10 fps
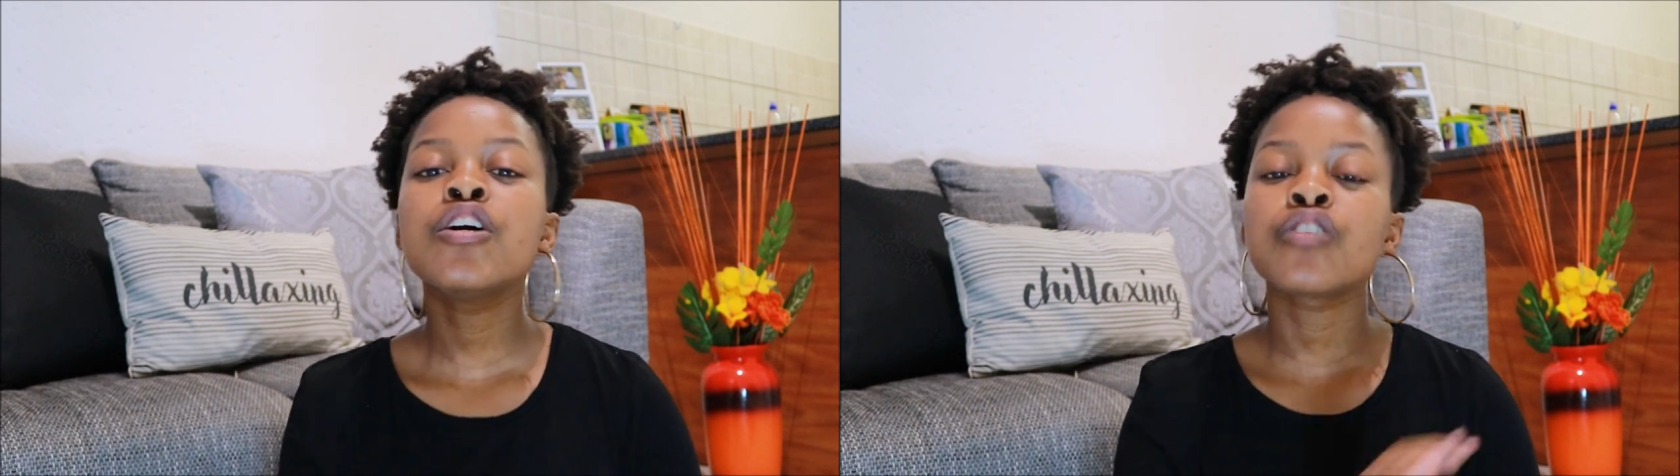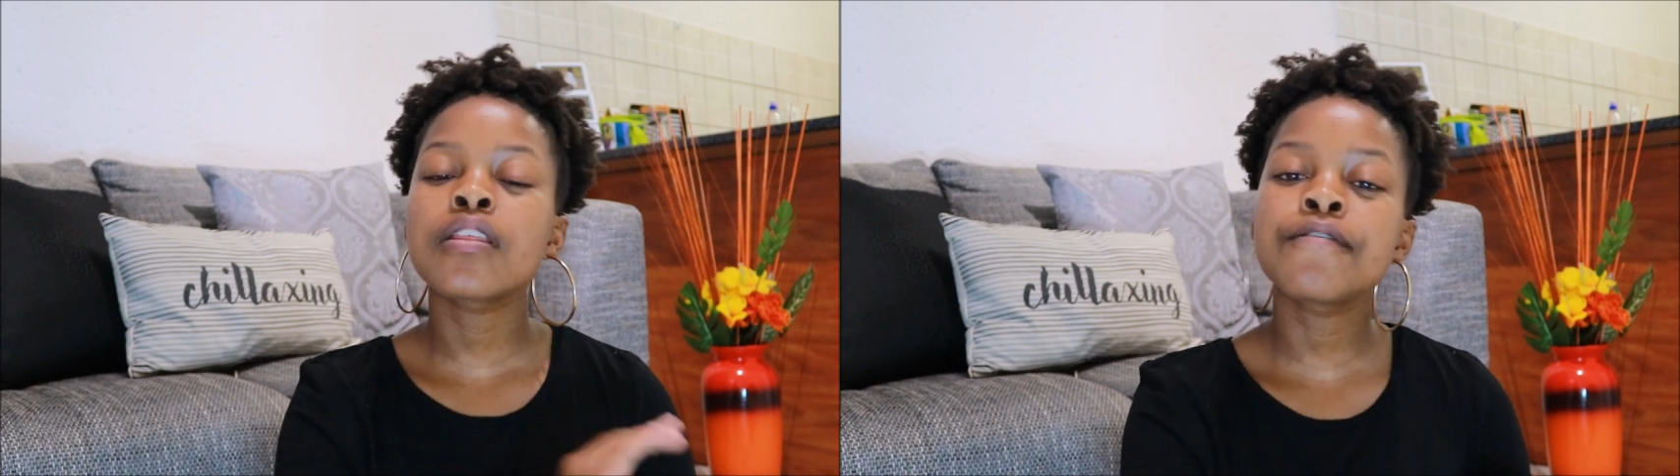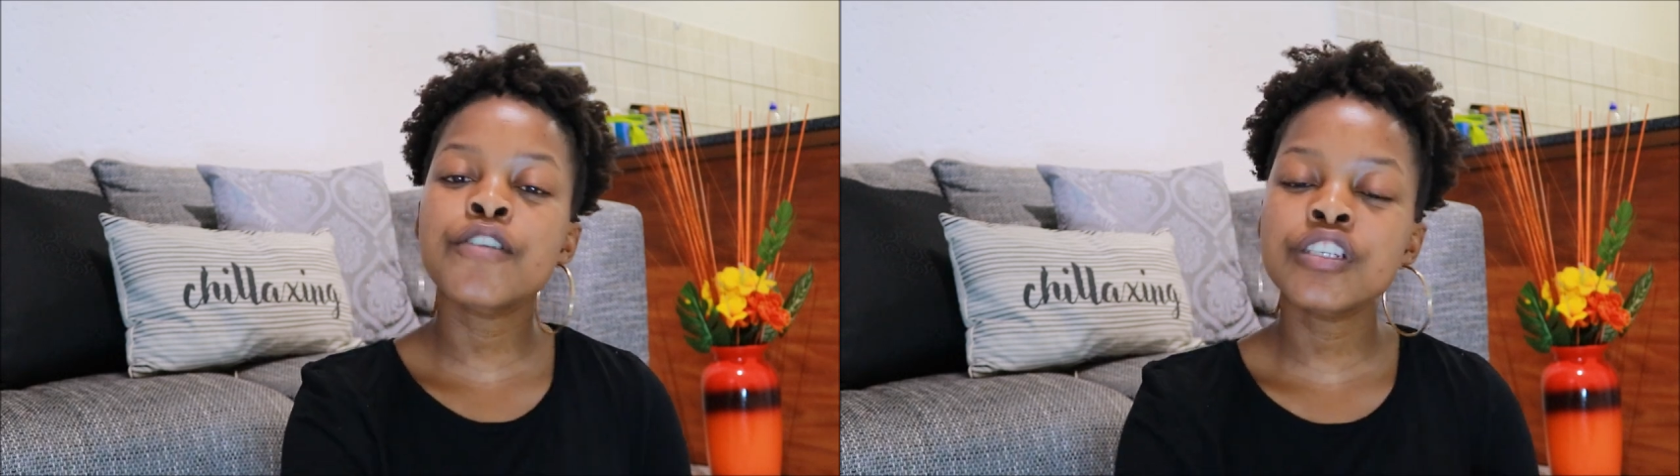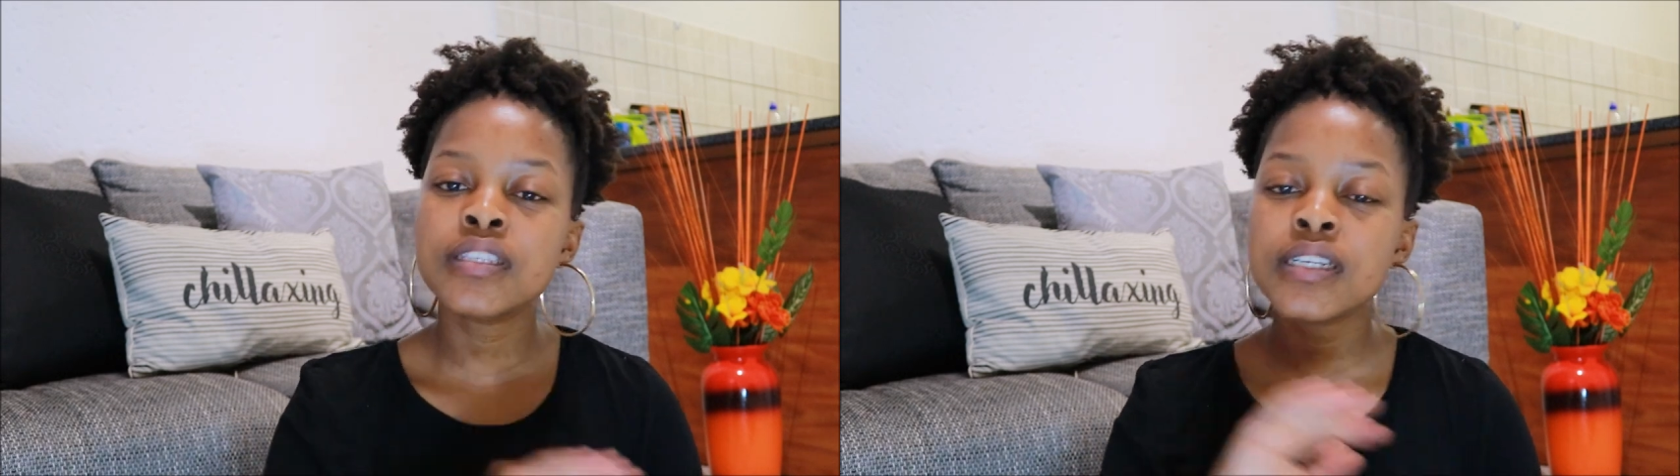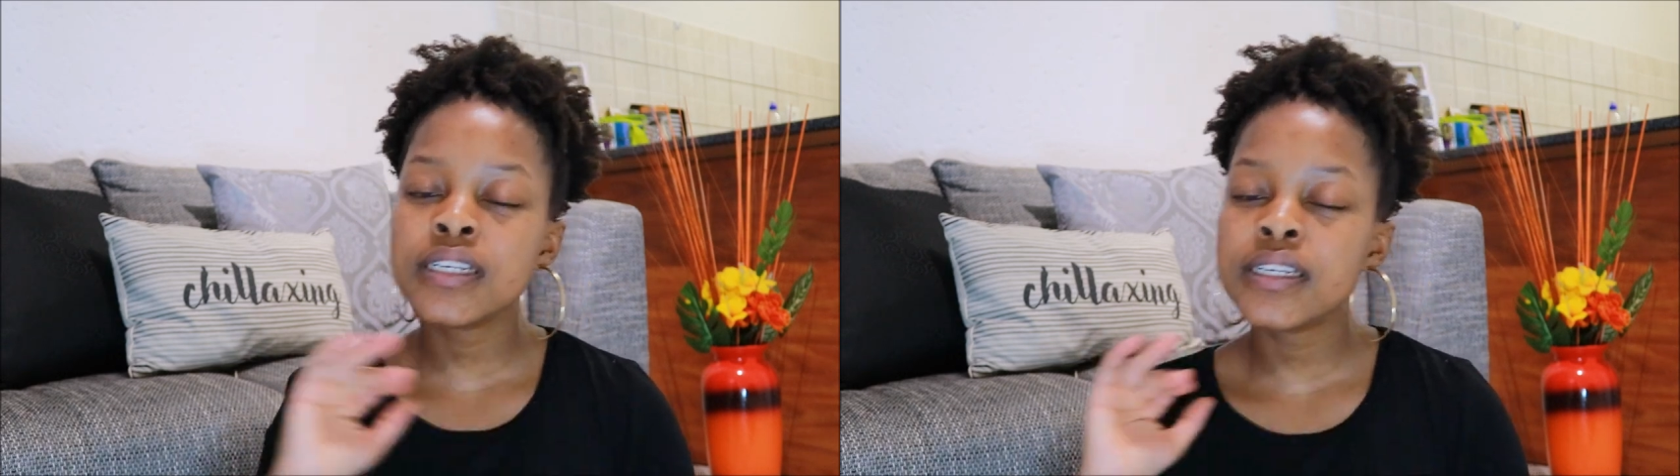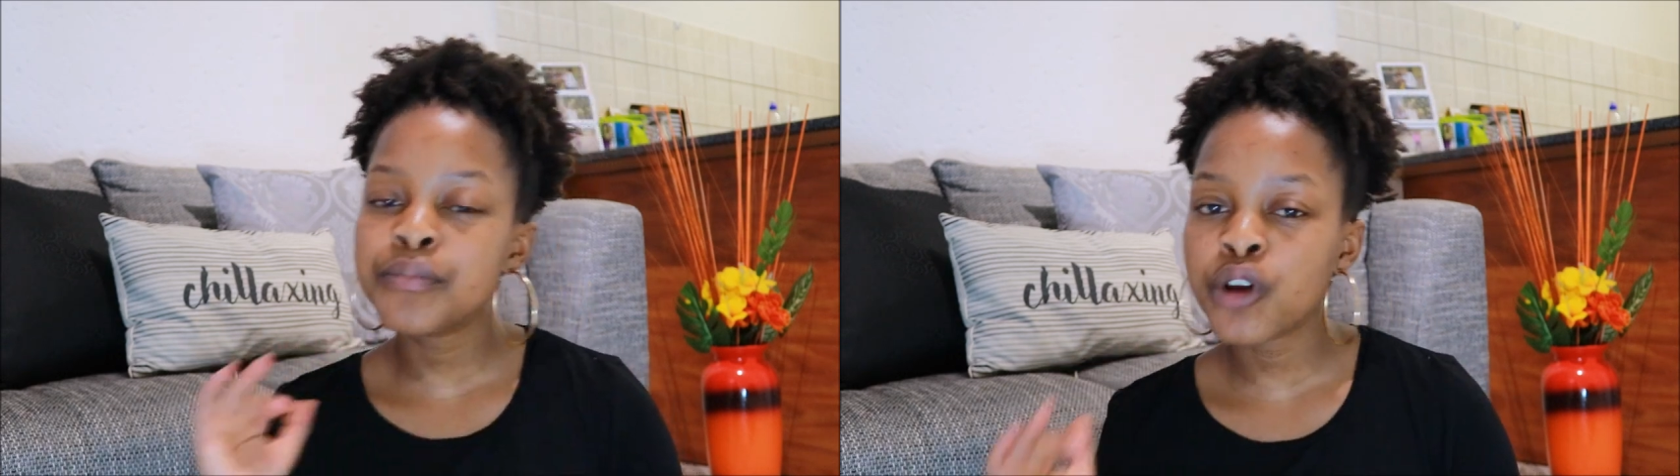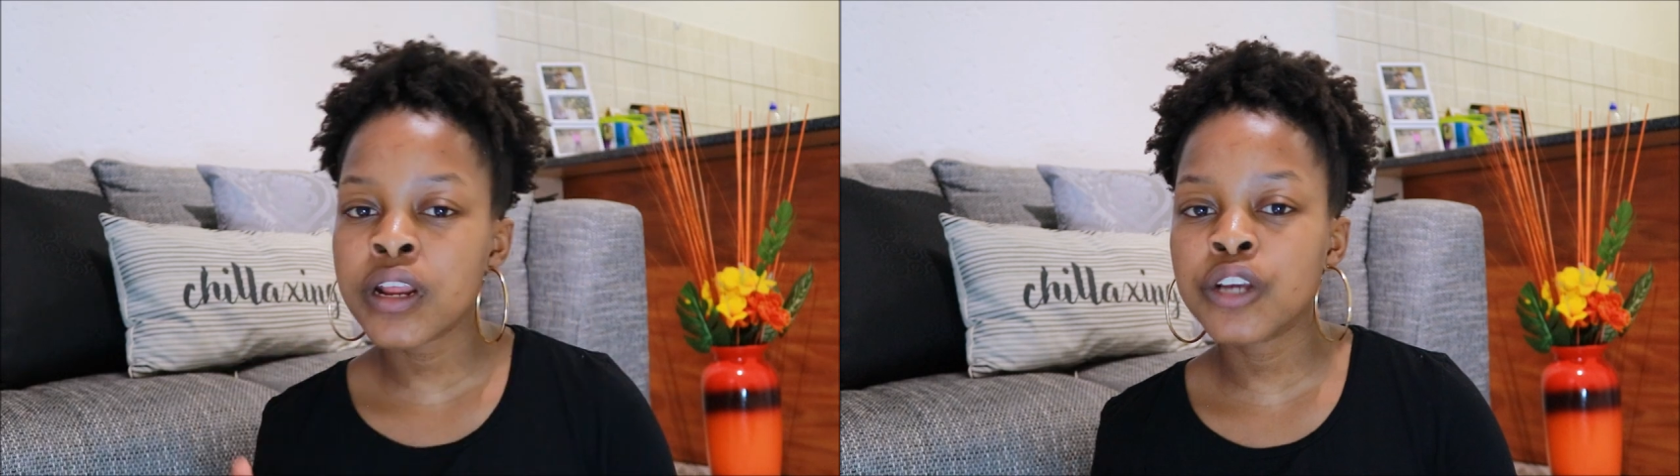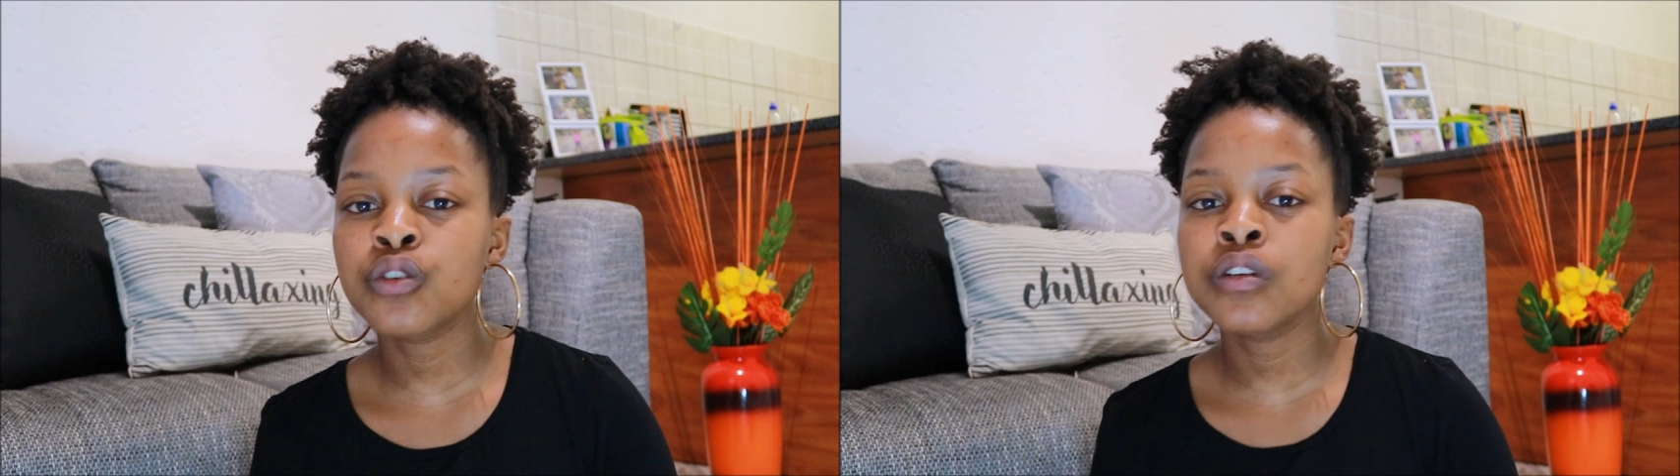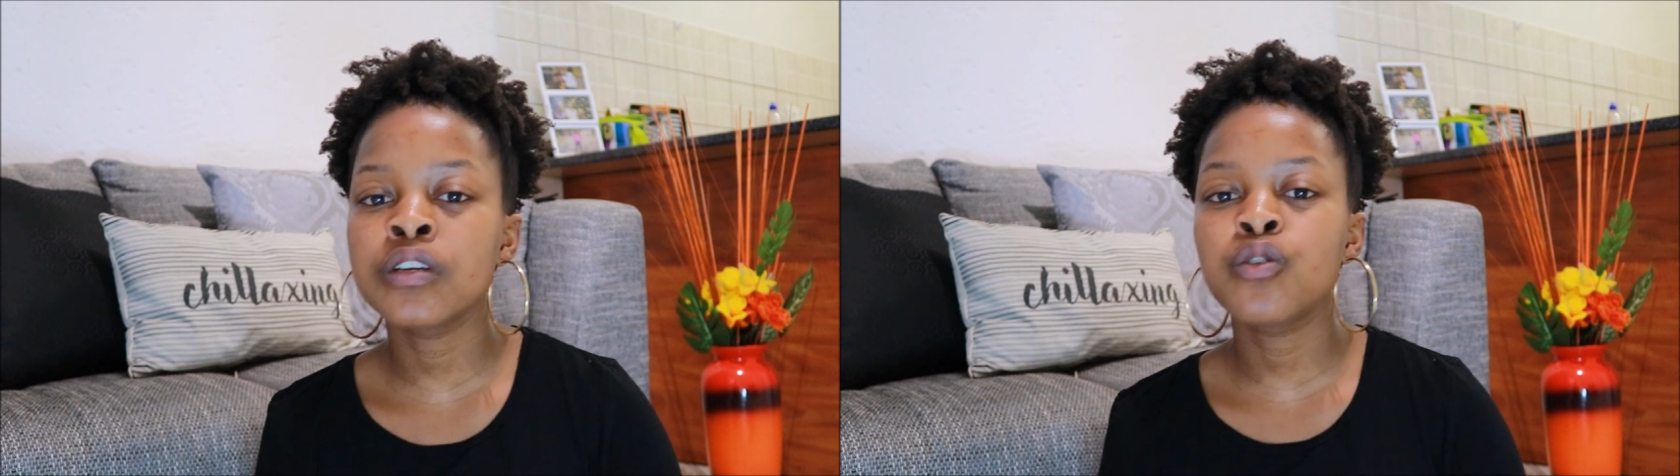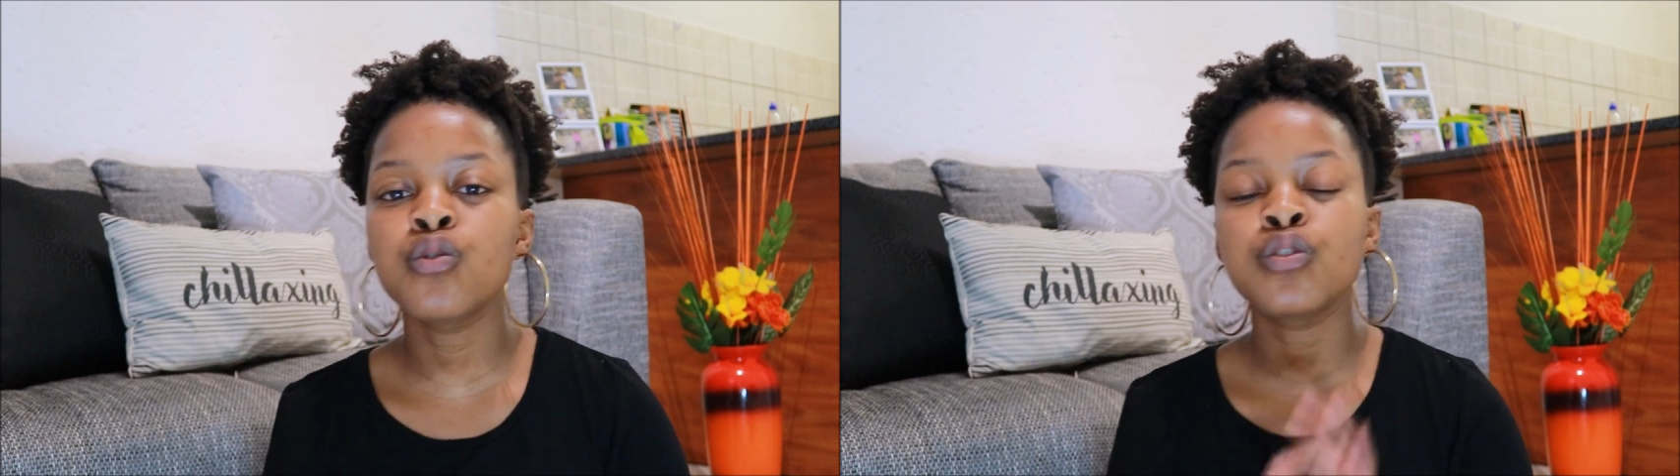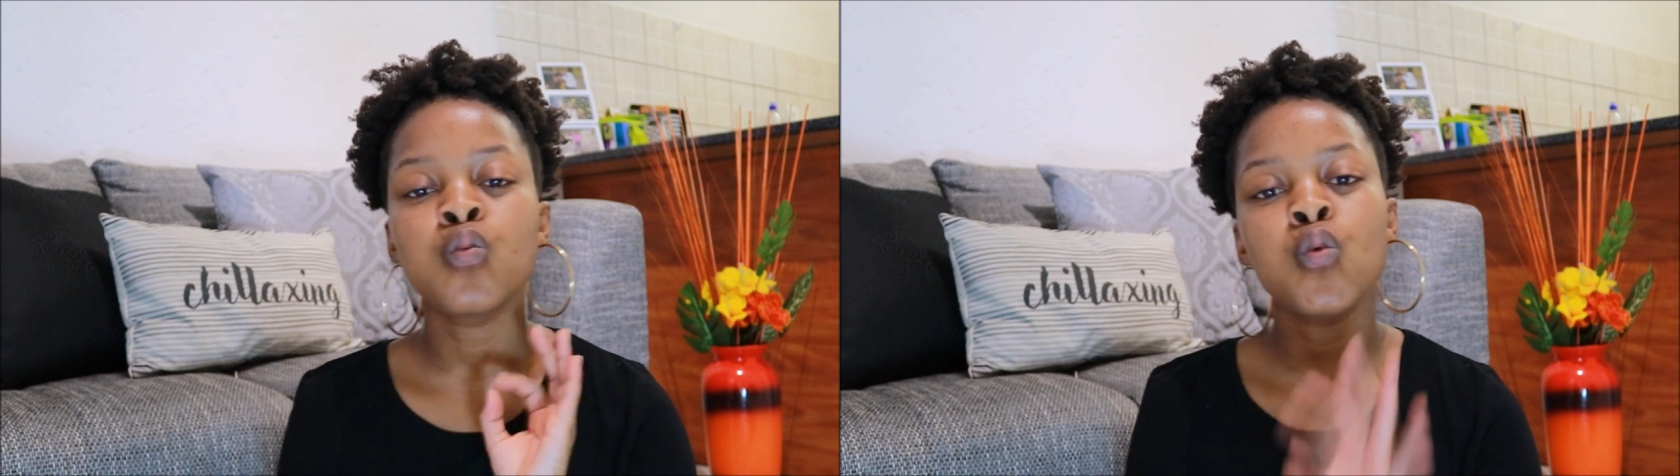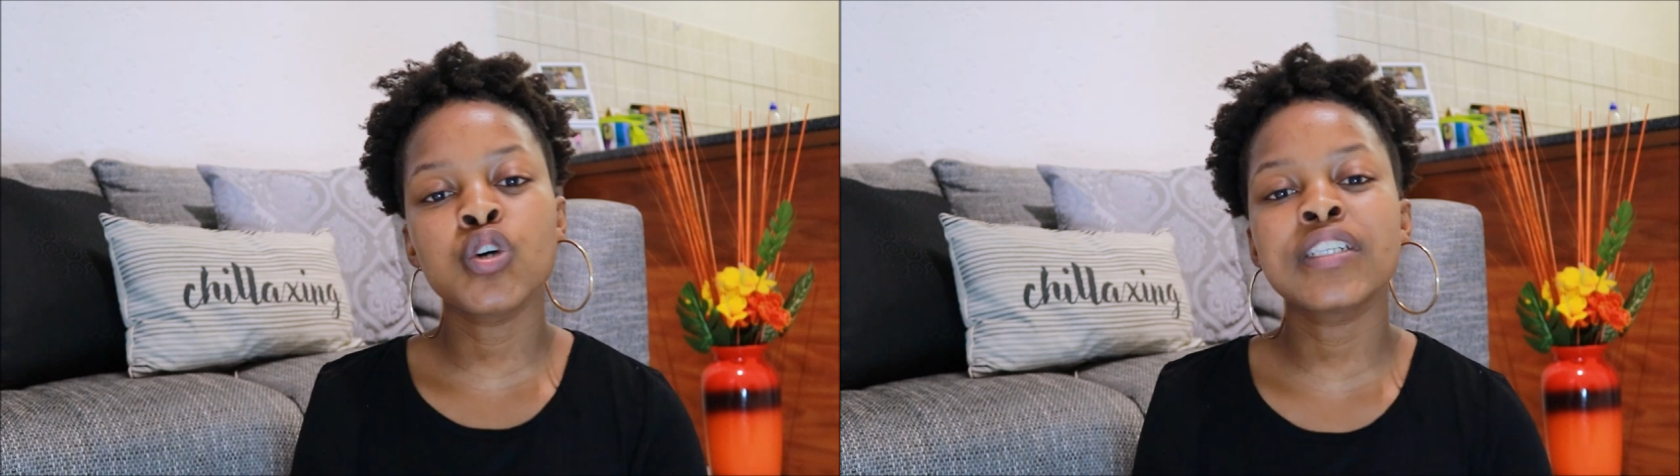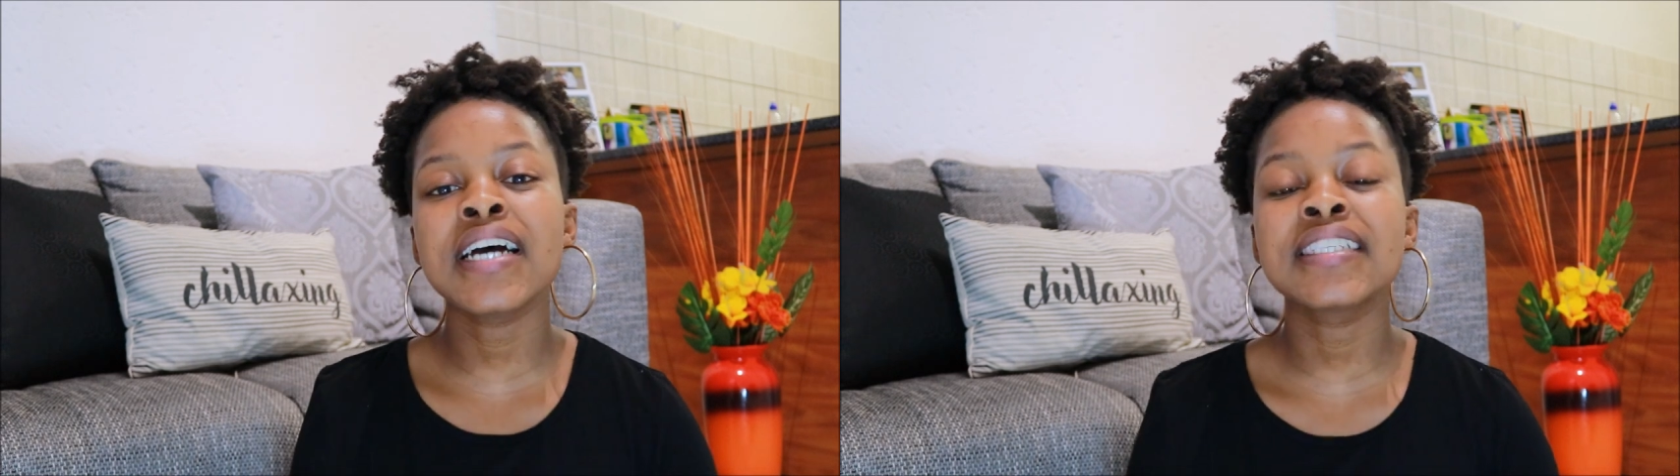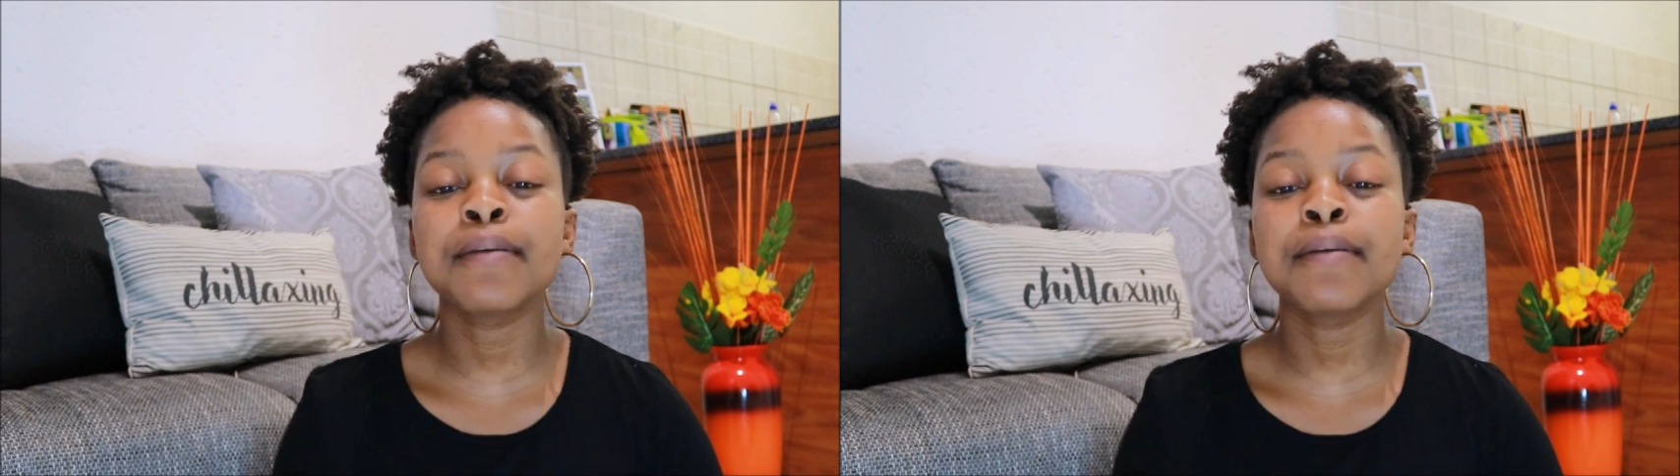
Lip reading: So the first three products should include water.